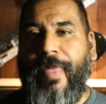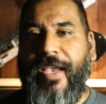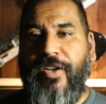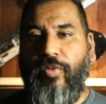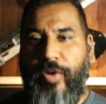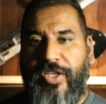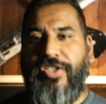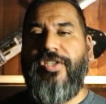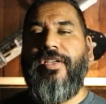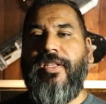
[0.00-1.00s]

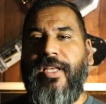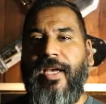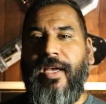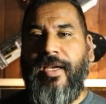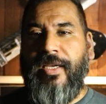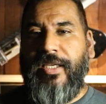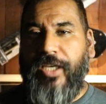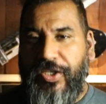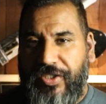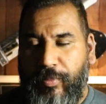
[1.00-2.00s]
enrich the
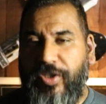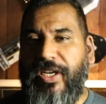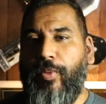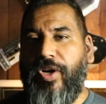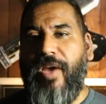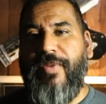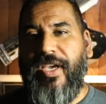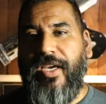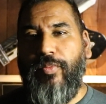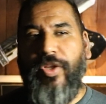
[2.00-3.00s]
customers that were coming
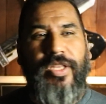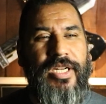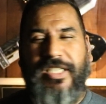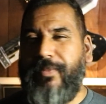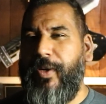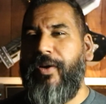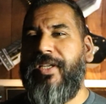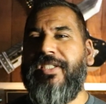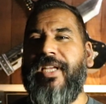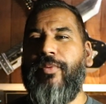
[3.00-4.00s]
in with an
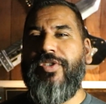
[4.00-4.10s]
experience that